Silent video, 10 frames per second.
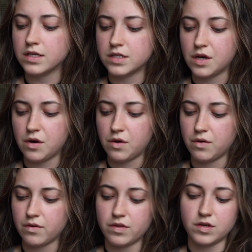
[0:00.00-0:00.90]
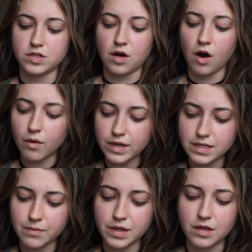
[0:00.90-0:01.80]
so there's always
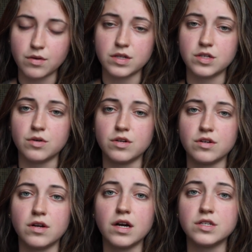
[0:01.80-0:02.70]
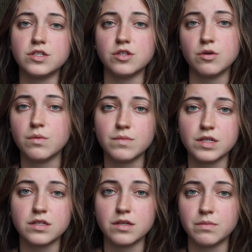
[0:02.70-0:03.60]
something you can do you're not
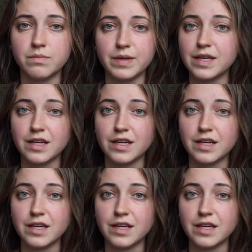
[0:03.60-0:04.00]
doomed to be